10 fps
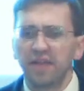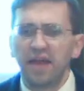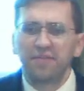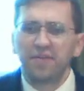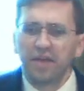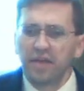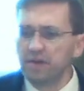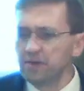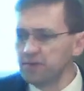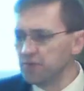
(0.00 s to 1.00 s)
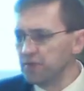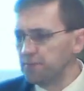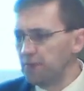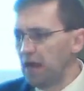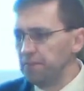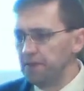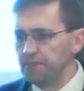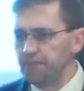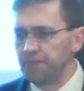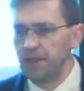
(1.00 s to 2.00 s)
that their ears were the problem.
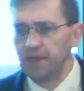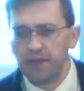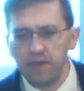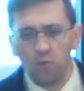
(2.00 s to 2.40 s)
It